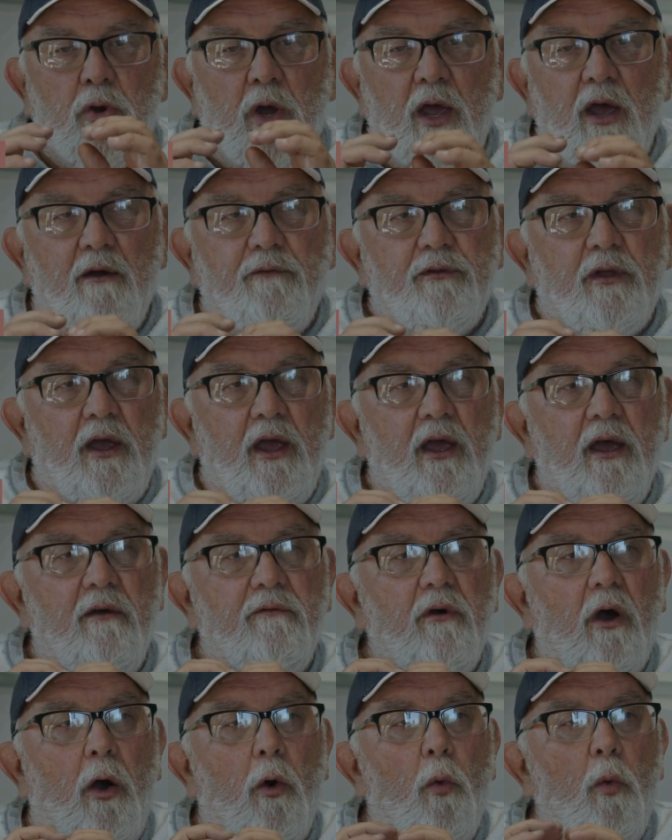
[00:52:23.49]
have to
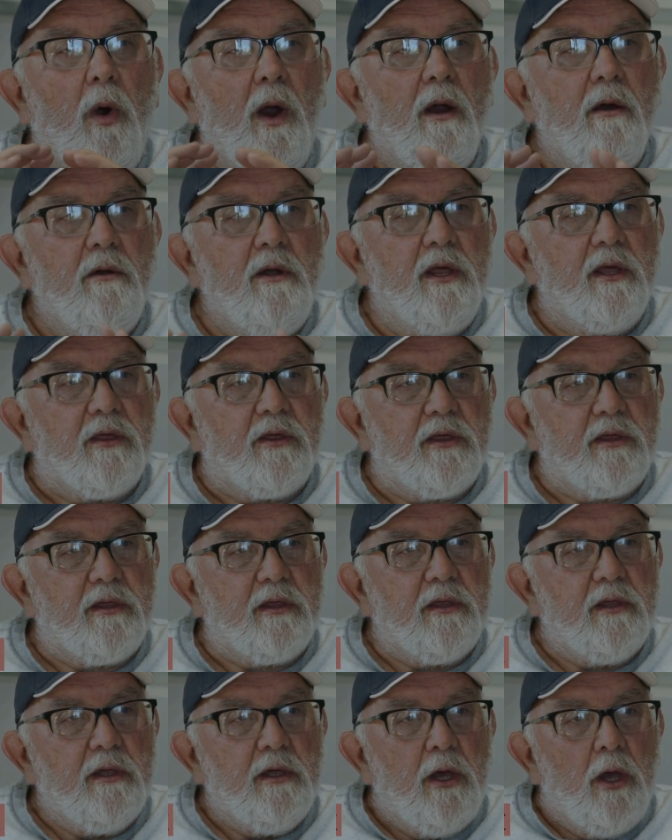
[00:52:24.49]
have awareness.